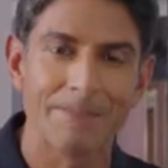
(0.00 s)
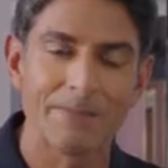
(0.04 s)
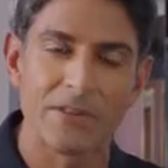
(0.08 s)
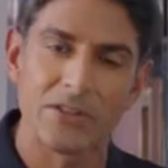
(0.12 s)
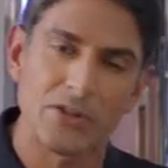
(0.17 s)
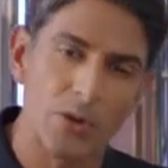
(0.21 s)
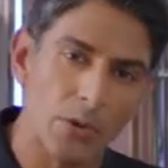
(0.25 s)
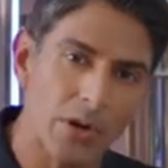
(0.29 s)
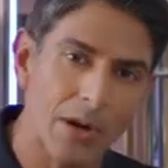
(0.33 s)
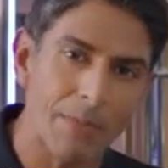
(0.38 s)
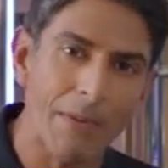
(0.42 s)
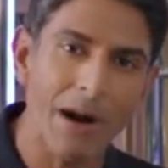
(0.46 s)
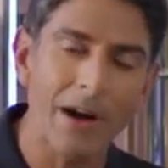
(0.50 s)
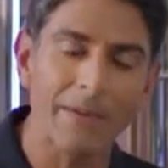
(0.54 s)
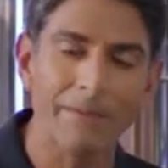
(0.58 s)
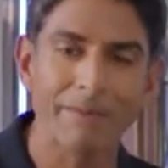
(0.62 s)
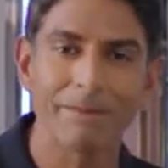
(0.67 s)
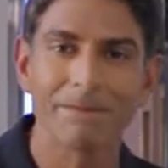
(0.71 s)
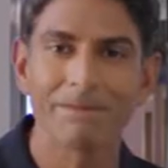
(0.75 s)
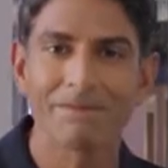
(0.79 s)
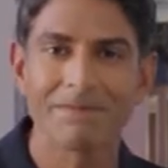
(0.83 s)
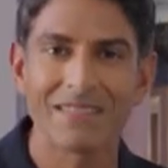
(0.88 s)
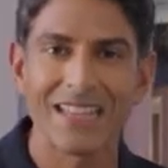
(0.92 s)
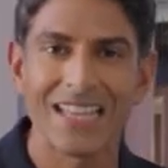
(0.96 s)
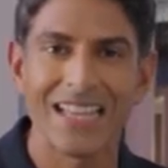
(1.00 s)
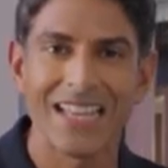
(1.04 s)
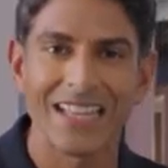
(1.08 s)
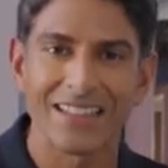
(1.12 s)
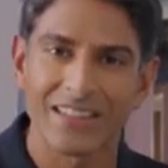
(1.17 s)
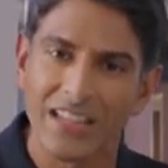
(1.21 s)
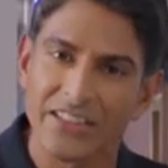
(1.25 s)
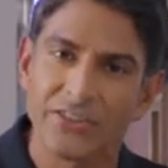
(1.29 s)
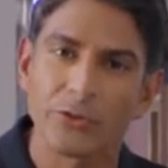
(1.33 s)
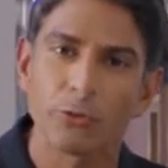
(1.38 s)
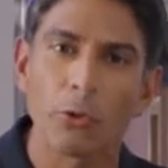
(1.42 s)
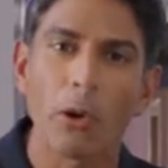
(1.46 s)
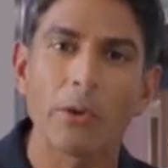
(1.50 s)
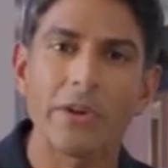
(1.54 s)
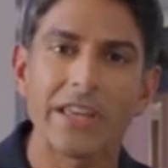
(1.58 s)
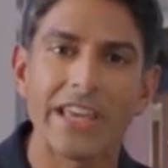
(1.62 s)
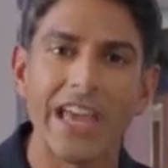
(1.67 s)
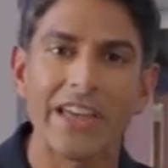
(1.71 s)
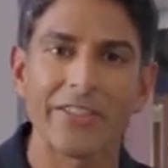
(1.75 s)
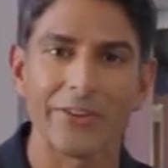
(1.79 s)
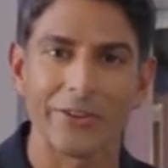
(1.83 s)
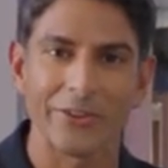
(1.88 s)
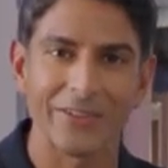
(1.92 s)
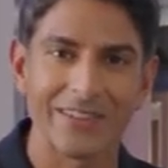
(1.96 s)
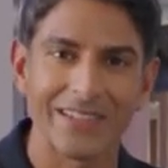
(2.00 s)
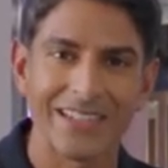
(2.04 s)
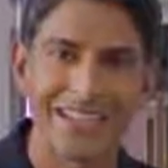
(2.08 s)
So come on, let's grow together.